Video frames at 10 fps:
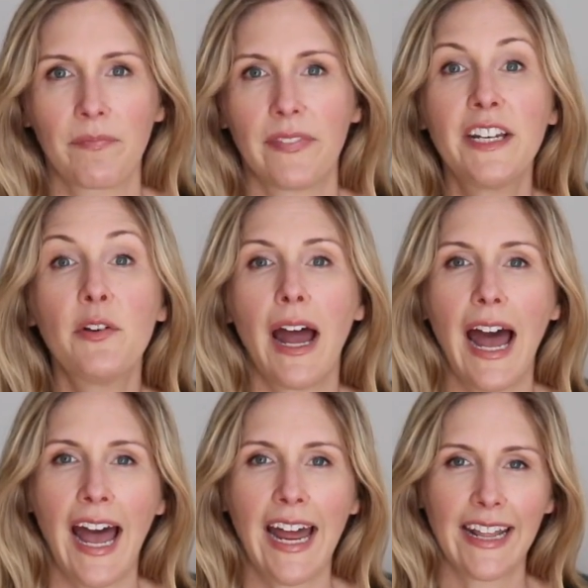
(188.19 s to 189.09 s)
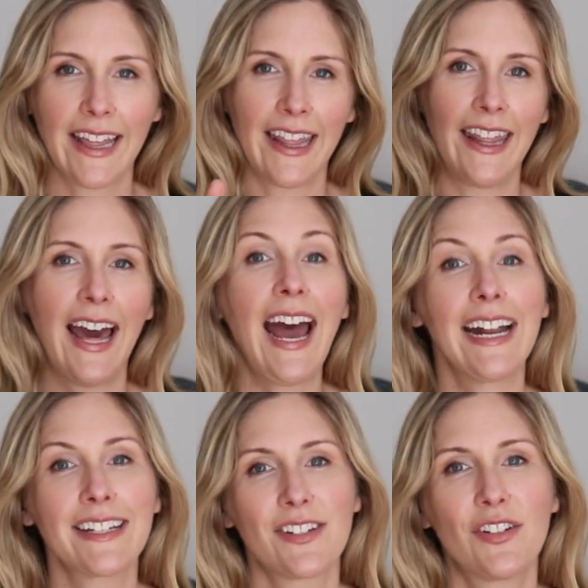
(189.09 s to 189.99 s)
Then you add
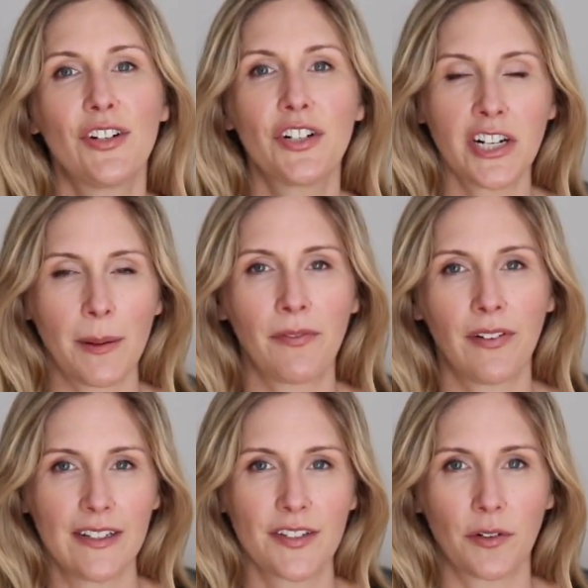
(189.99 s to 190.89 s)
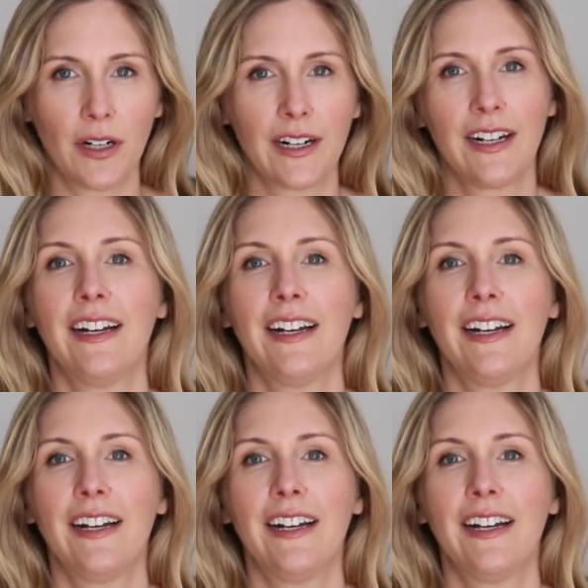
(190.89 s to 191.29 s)
that to your Shopify store.